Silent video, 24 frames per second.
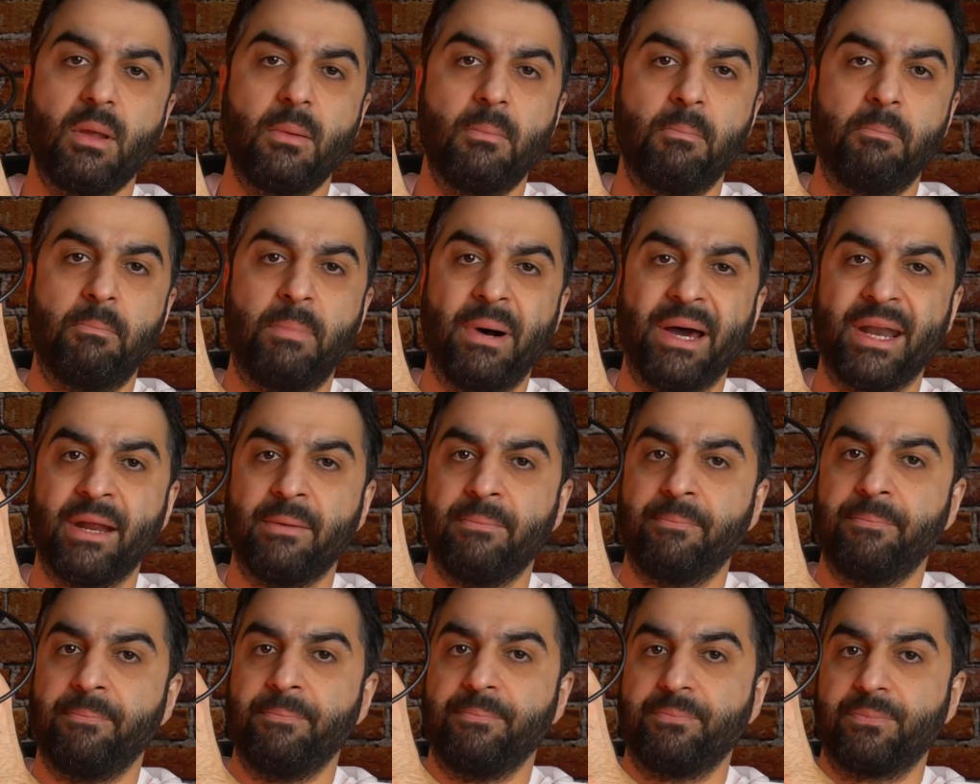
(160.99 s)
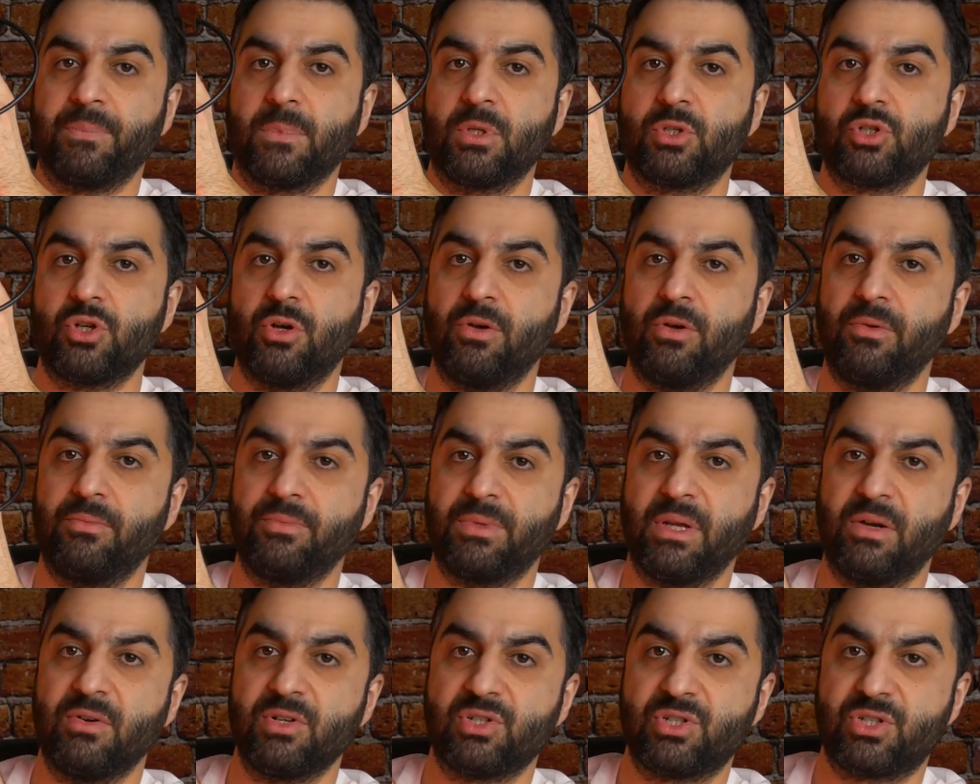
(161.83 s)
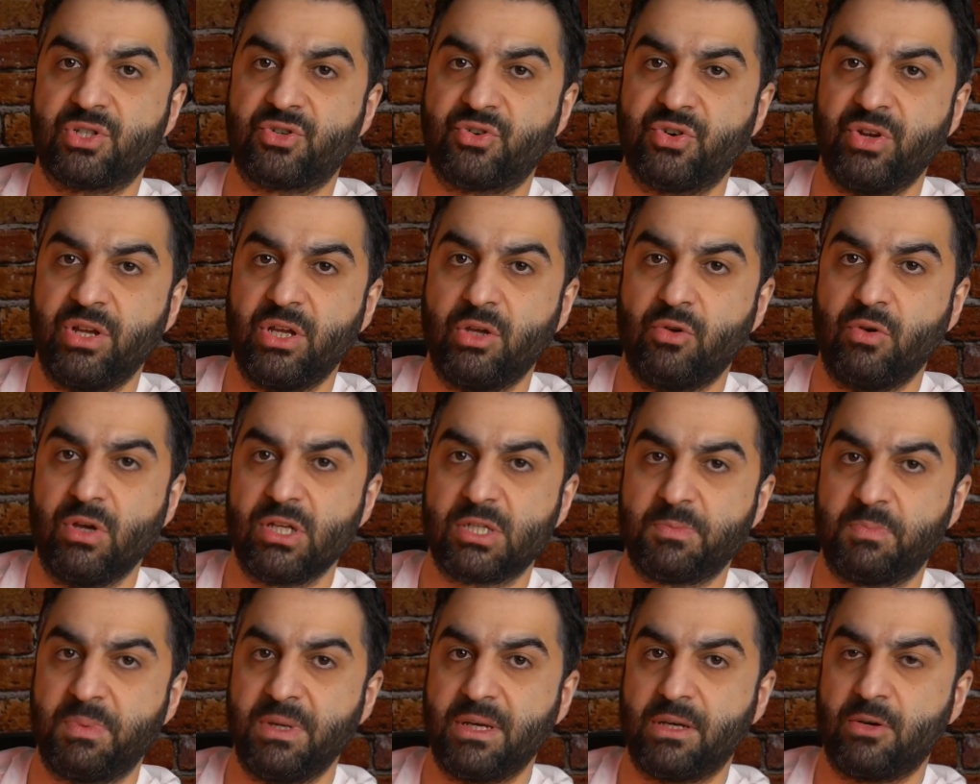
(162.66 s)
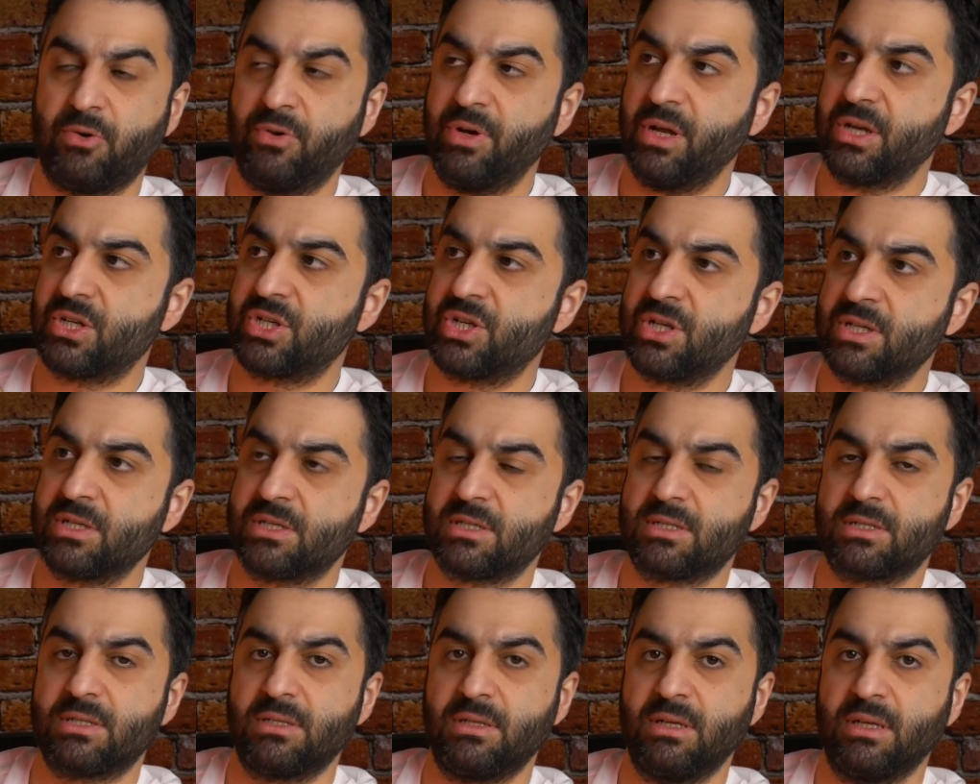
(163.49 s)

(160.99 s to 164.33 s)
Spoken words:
bottom. So there's 3 USB connections.